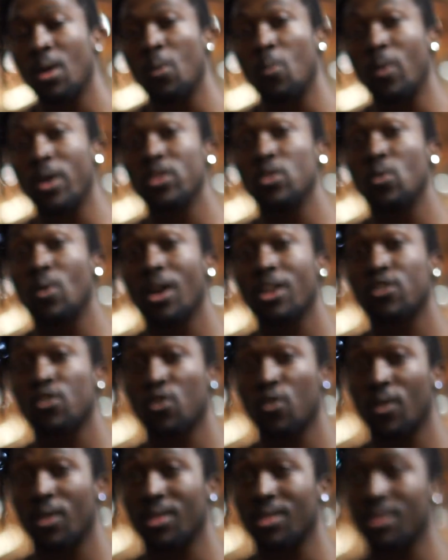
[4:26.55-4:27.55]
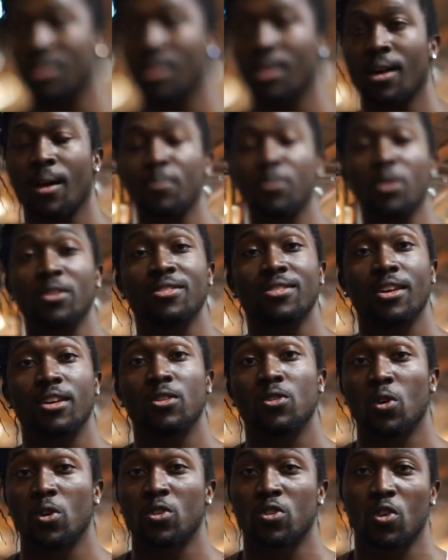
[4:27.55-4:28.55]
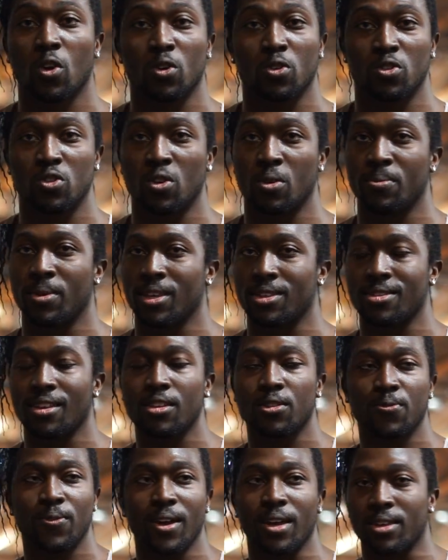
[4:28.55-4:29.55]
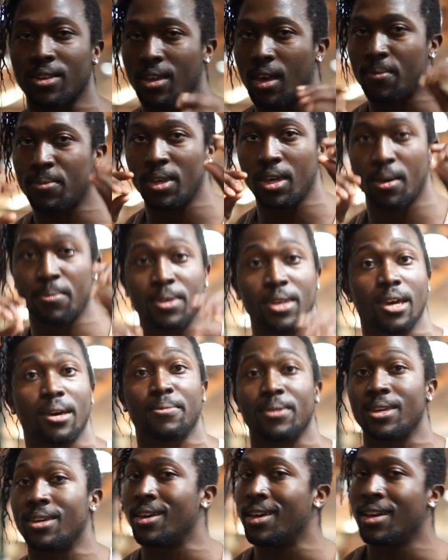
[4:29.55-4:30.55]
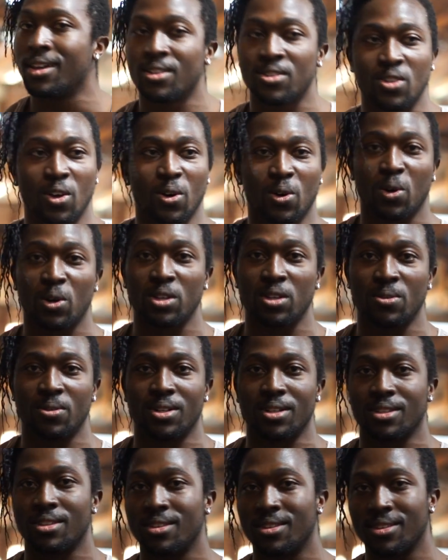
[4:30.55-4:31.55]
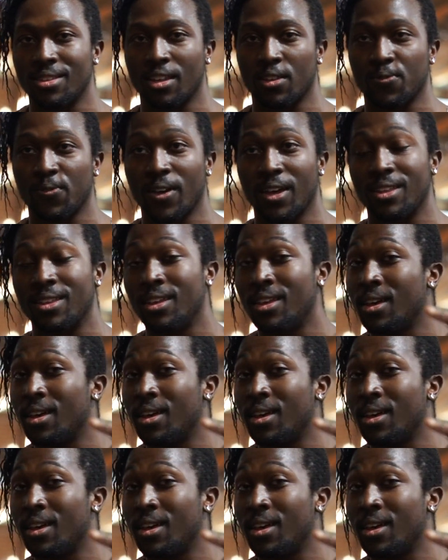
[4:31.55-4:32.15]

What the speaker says: When you are training, I'm not saying don't talk to your mates, that's fine, yabby, yabby, yabby. Talk all you want, that's fine.